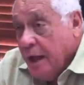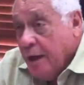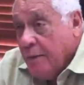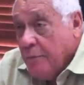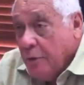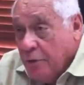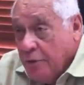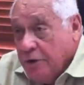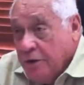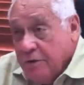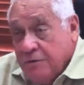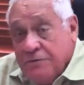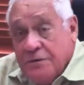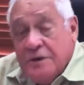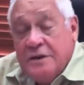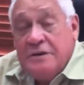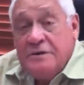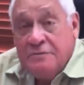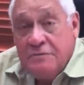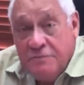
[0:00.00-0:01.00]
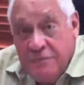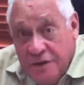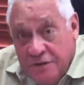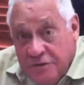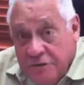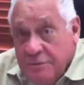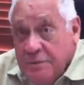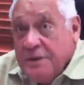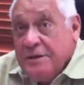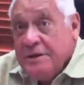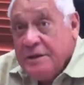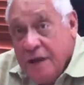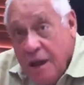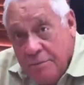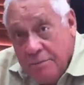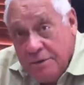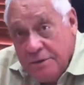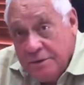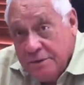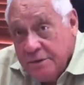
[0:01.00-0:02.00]
I'm looking for investment
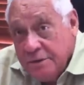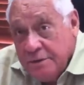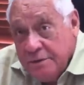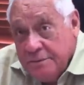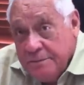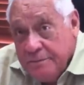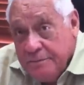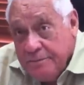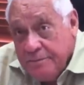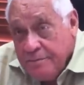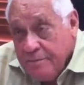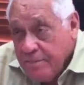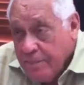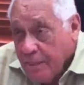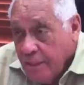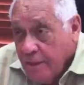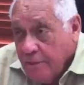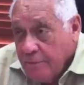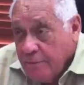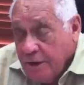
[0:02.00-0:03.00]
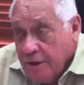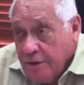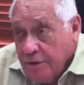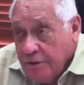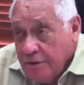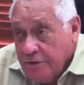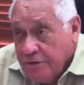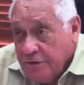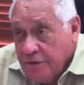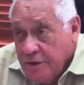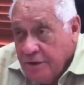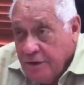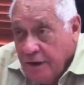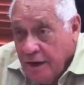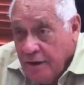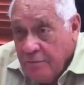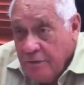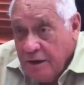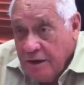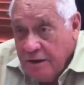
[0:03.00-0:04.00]
capital because
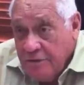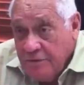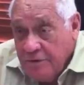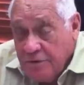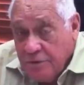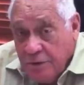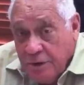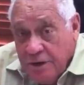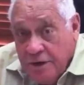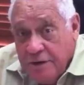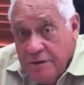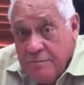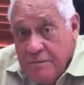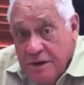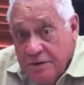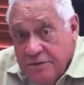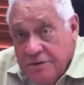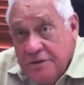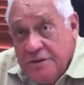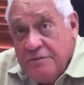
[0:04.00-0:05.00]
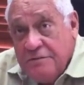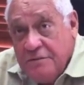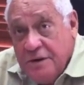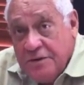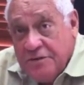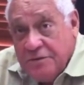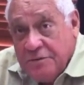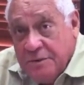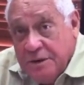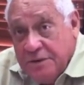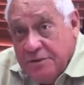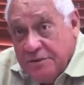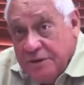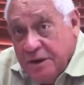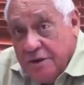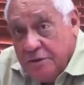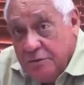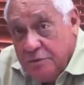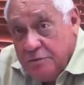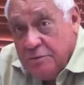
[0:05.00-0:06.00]
I believe it's one of the best investments
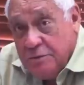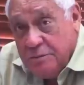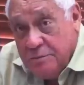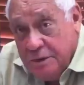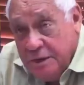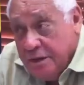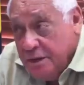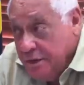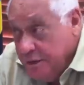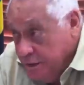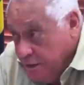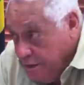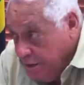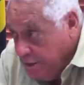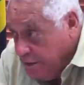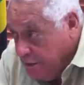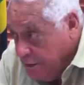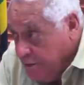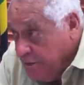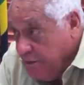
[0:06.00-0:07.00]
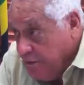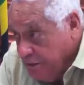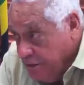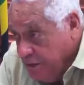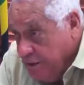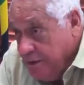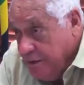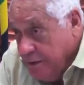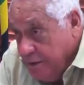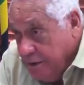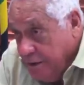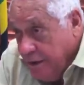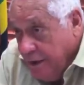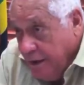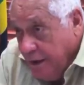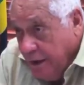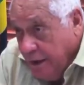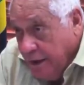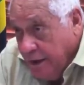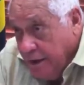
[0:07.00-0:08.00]
that could be made in the country.
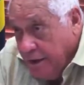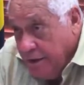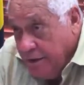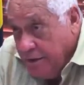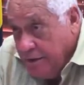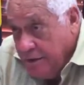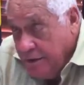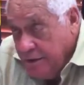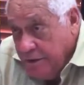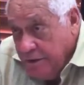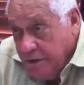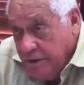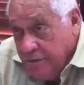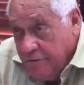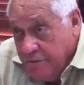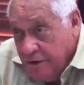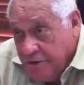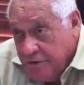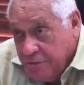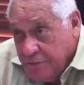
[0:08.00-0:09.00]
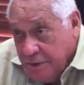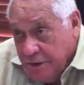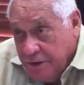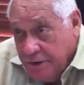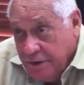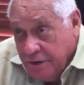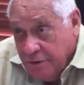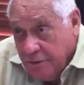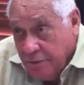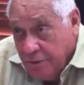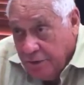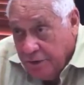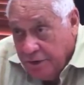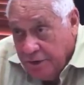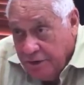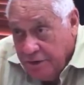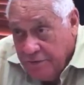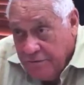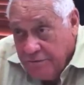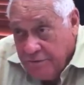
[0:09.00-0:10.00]
And the investment can run
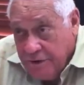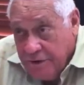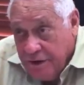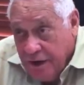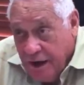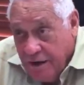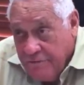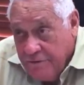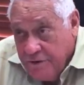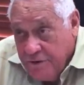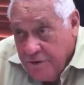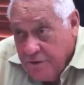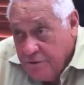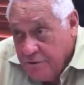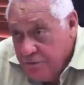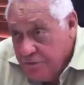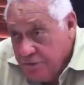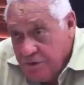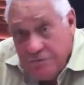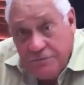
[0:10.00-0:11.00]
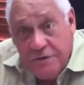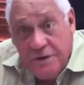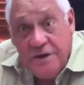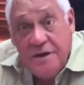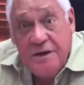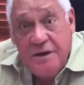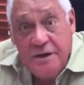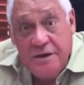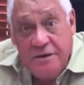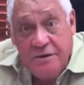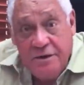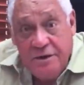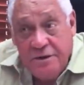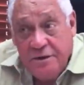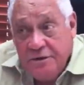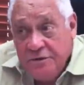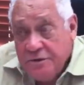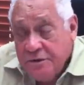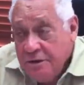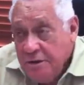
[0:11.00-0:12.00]
in different avenues, different
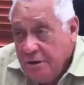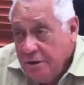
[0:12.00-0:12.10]
areas.